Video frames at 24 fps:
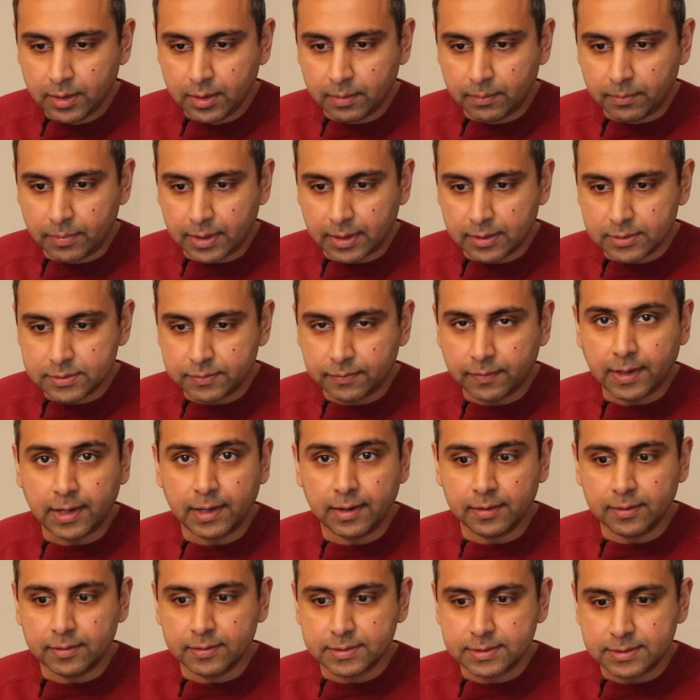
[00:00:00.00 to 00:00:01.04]
Browse
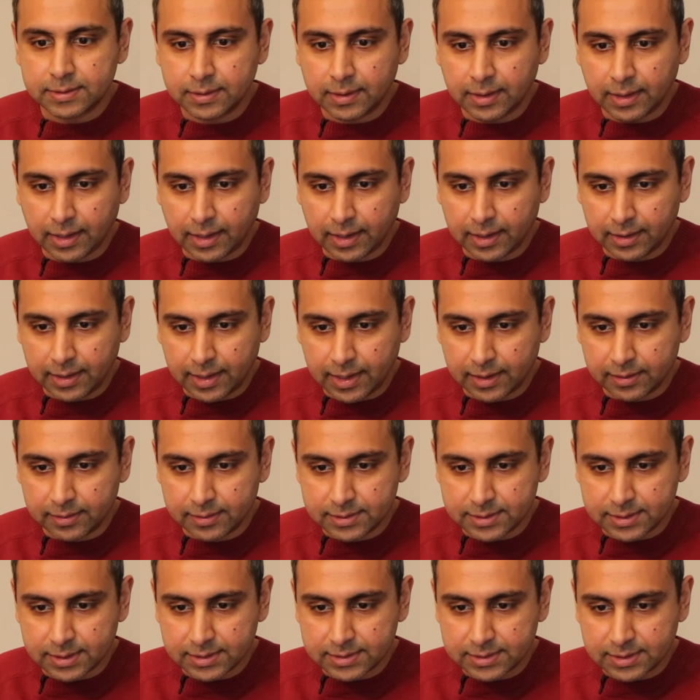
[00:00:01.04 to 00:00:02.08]
Files, and add
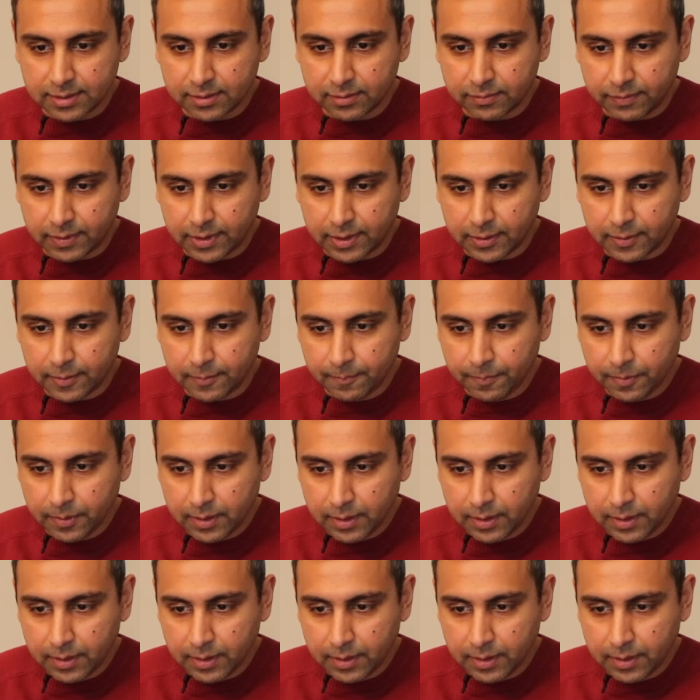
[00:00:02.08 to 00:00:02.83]
this Excel file.